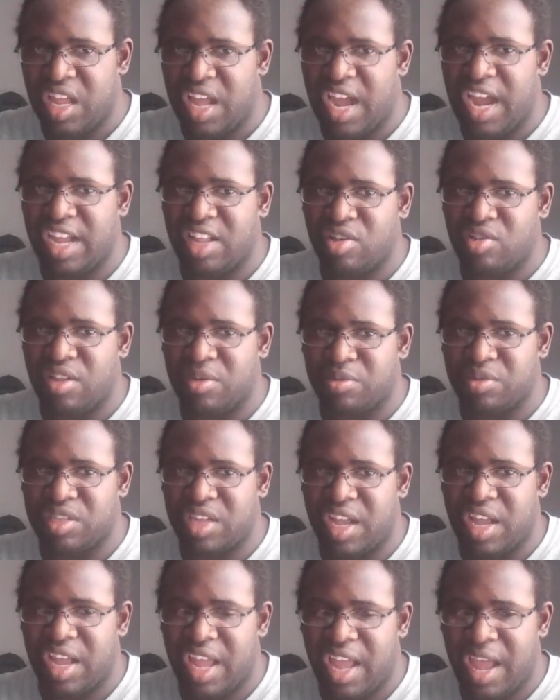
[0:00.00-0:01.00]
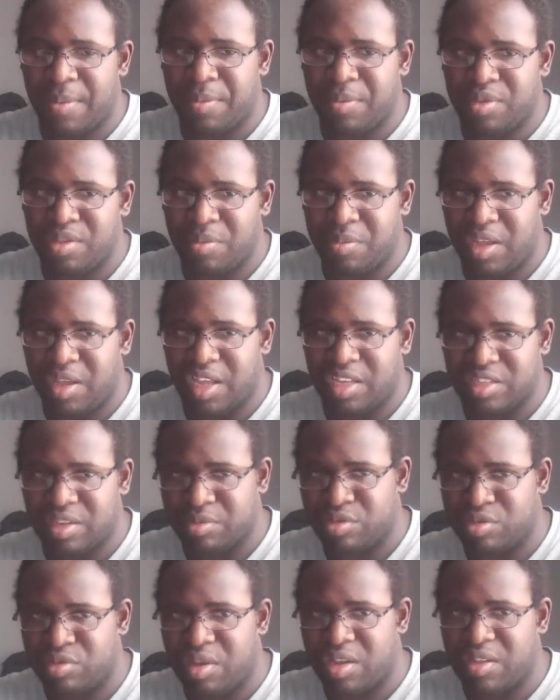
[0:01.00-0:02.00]
I know that was kind of happening to me as I
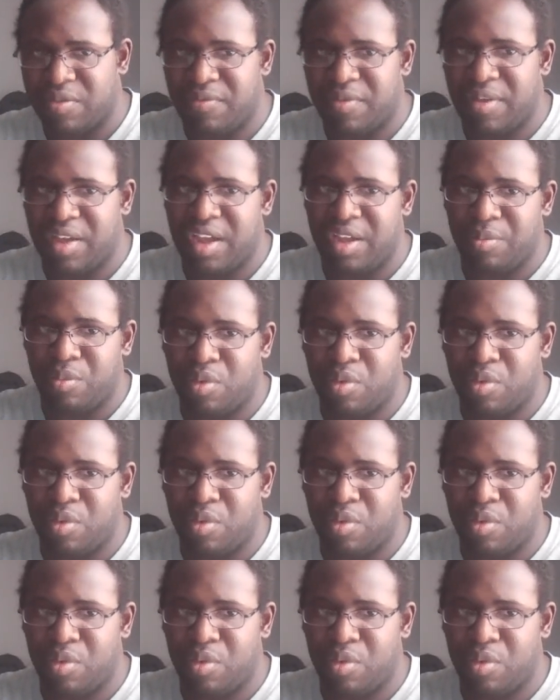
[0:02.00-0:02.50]
was trying to find